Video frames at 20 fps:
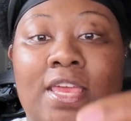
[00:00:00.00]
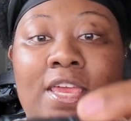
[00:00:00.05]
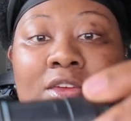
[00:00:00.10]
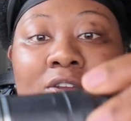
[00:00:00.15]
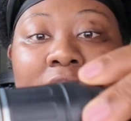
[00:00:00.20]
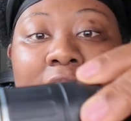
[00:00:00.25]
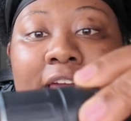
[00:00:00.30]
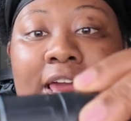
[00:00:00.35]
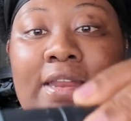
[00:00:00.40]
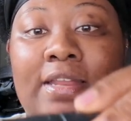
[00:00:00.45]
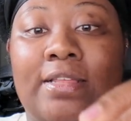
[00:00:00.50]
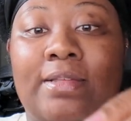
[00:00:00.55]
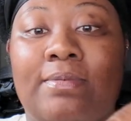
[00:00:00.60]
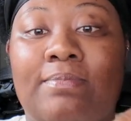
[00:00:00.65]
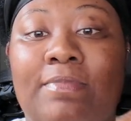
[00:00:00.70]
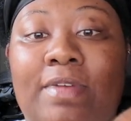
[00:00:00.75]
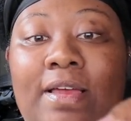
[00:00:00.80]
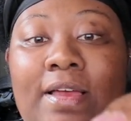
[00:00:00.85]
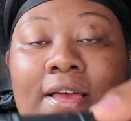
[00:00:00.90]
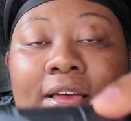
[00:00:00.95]
it'll kind
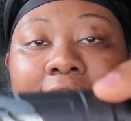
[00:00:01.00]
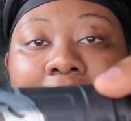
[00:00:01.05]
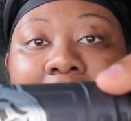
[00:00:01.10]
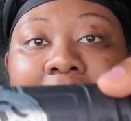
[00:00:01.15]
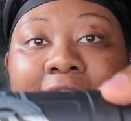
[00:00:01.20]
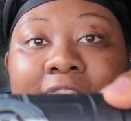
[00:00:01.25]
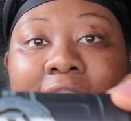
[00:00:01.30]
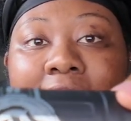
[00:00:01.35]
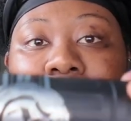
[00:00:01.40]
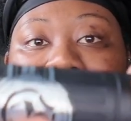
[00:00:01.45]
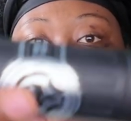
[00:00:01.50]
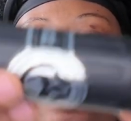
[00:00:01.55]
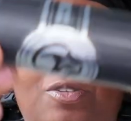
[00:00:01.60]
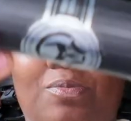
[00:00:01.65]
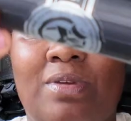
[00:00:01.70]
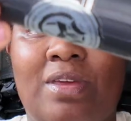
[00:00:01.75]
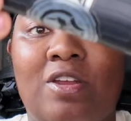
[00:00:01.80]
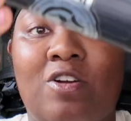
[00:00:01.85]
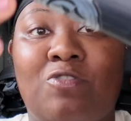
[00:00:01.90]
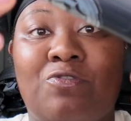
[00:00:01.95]
of level out a
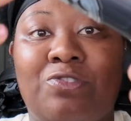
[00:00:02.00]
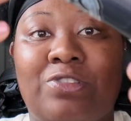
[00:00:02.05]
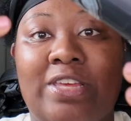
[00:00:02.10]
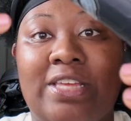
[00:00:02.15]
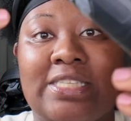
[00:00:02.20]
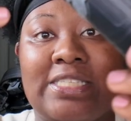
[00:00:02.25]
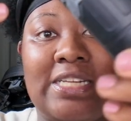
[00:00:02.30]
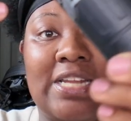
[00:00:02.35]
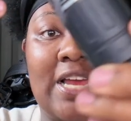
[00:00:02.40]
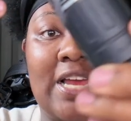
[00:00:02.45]
little bit. Hopefully it's